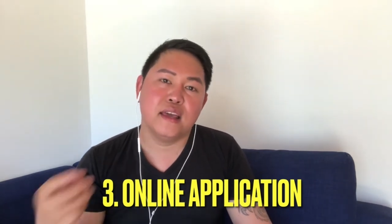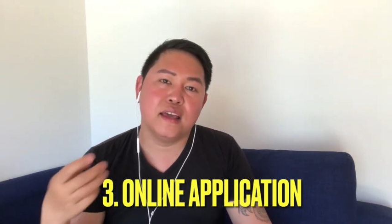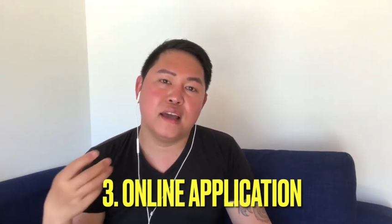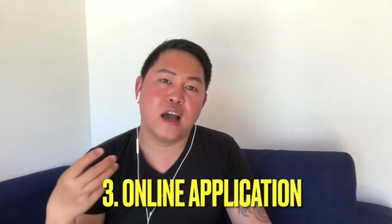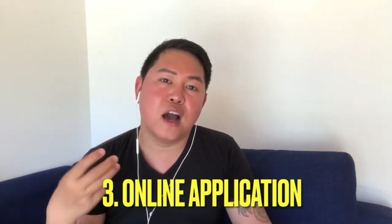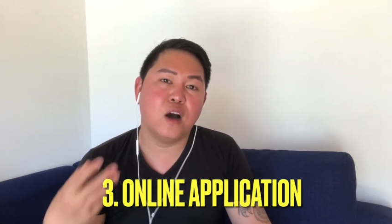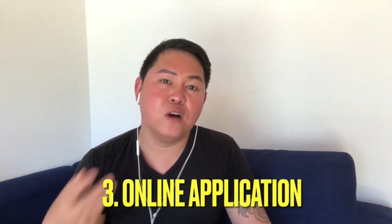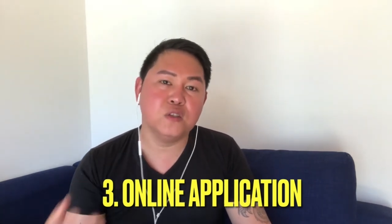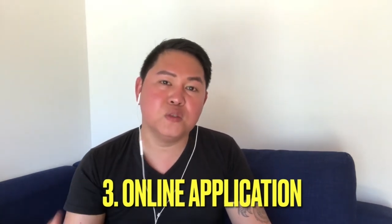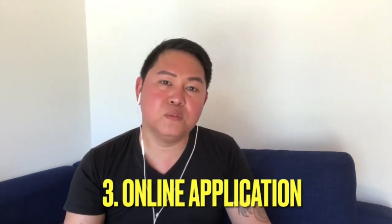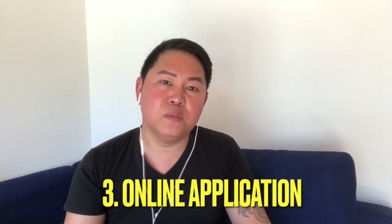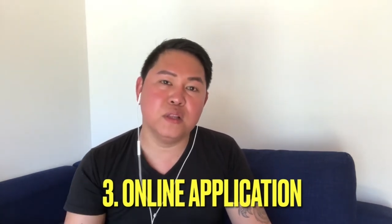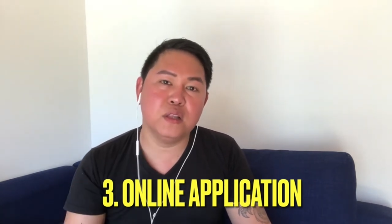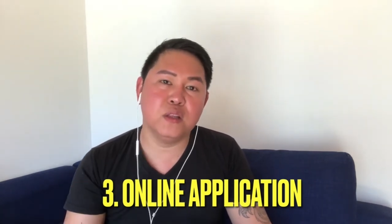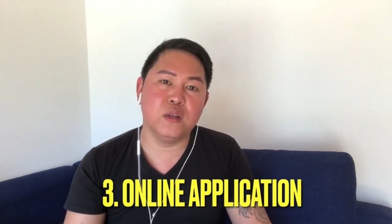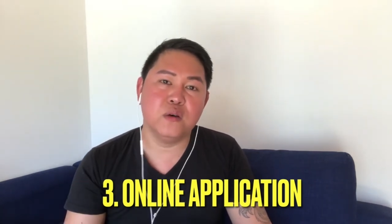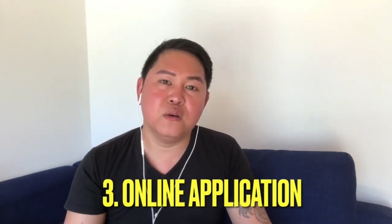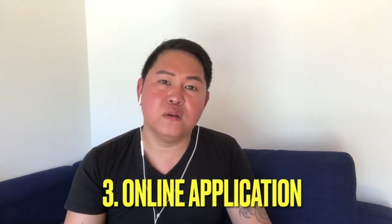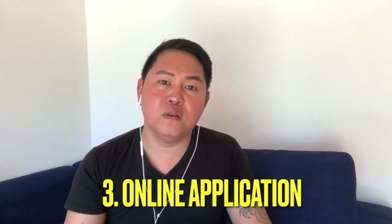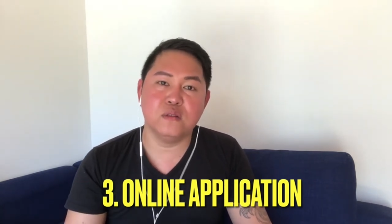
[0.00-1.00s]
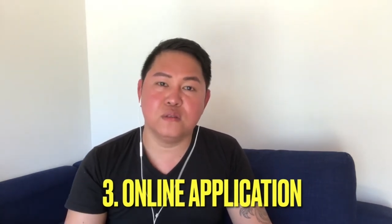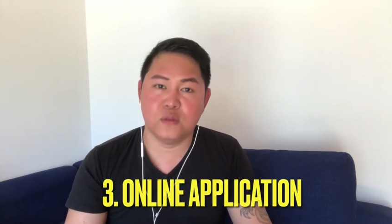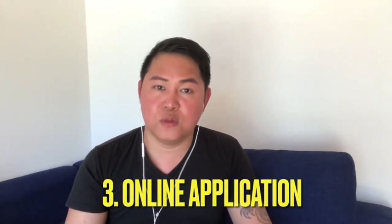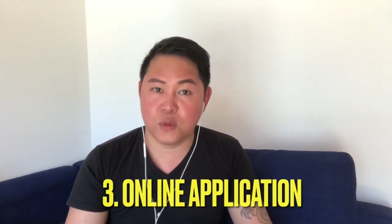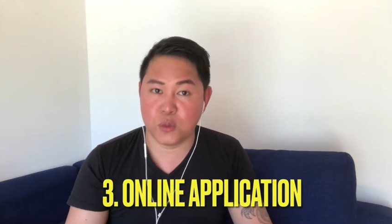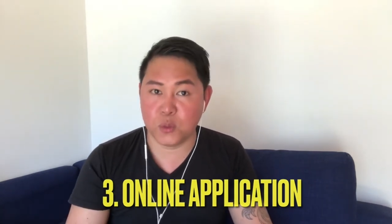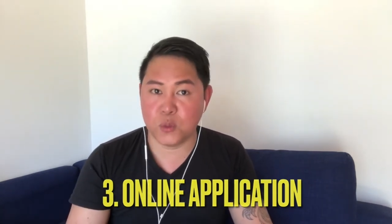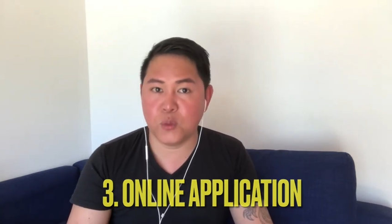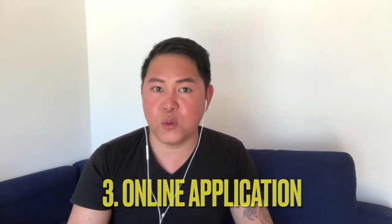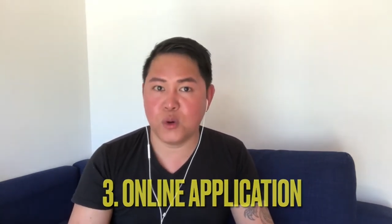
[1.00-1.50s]
Ausbildung
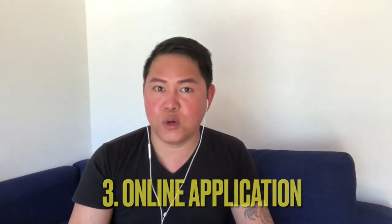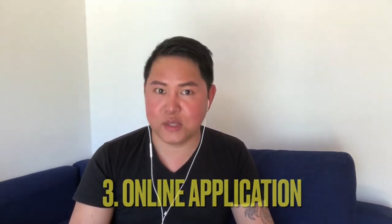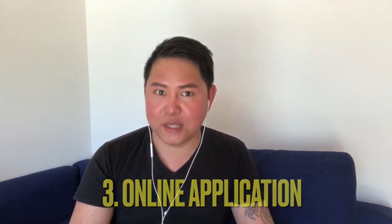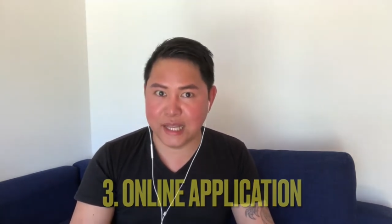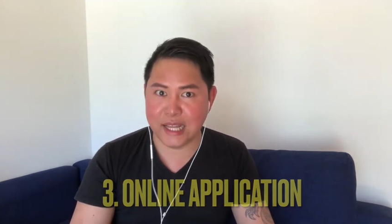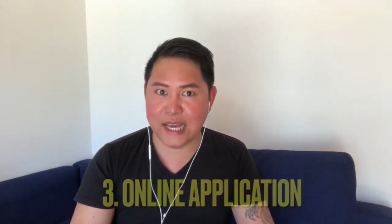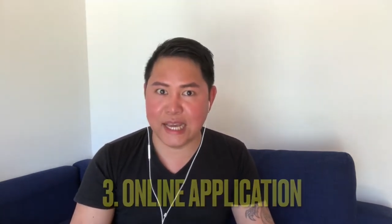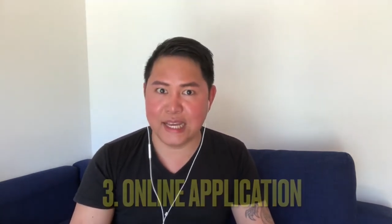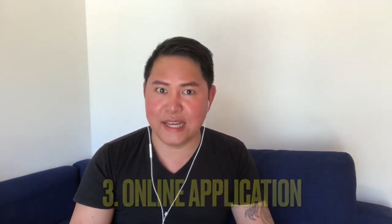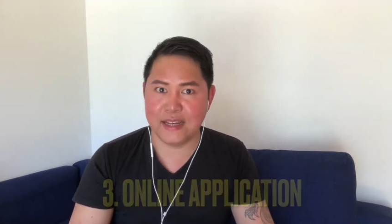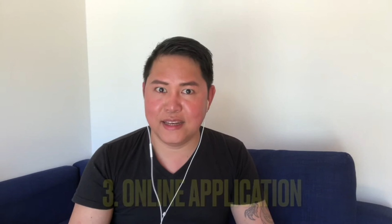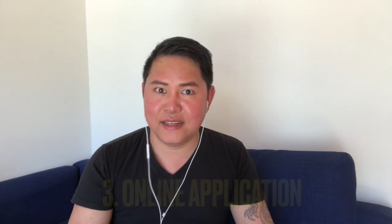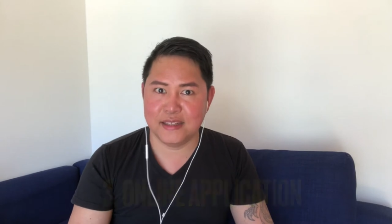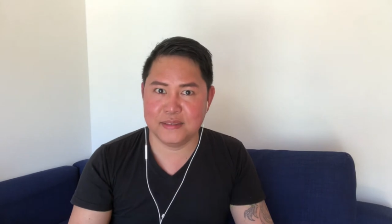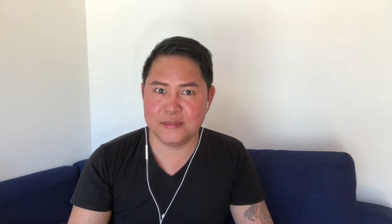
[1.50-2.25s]
through online.